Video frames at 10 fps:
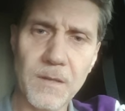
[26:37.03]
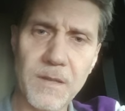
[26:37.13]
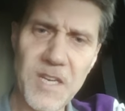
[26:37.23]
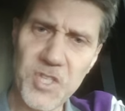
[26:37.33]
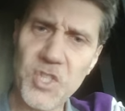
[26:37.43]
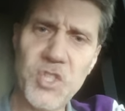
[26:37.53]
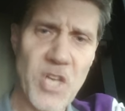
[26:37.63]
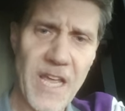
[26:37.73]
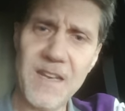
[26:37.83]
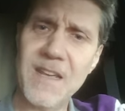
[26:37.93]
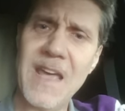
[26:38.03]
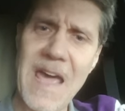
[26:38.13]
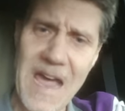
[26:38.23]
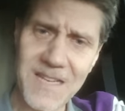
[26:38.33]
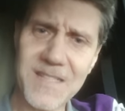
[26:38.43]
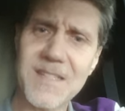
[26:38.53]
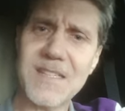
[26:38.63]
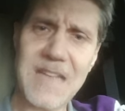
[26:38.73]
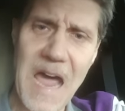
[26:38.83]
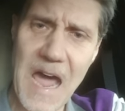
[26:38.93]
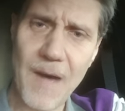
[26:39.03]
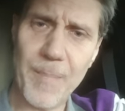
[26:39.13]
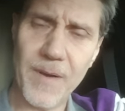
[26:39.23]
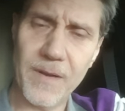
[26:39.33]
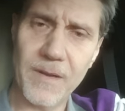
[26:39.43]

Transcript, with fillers: This shit has to stop.